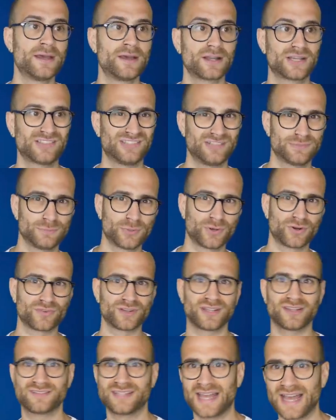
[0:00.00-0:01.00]
because he's more of
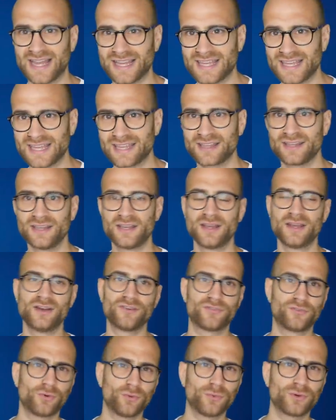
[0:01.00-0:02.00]
an attacking
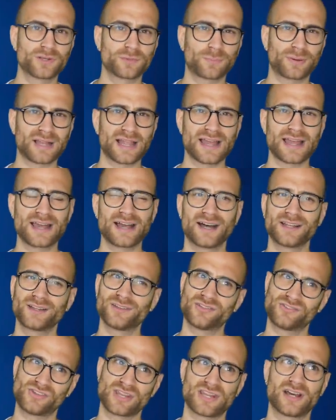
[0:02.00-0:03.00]
forward player. I
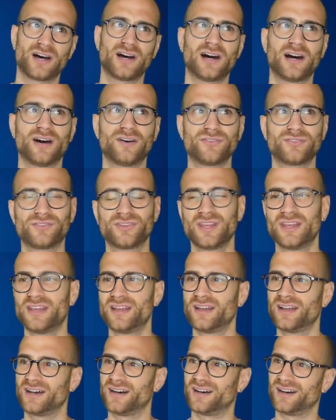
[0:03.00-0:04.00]
know centre halves
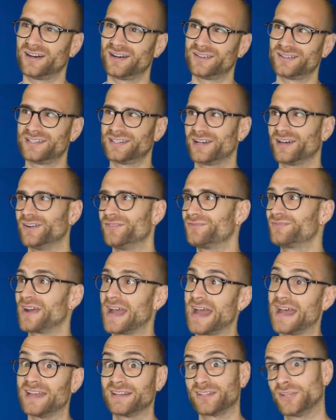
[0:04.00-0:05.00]
are, you know,
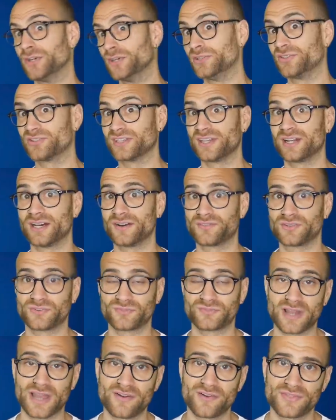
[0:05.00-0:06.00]
rare goods and halves are
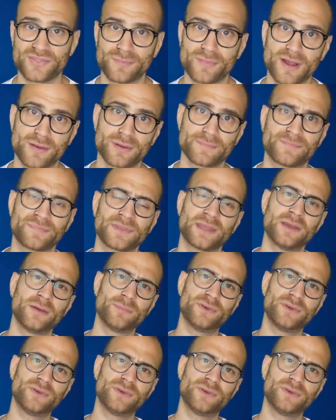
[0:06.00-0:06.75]
rare at the moment.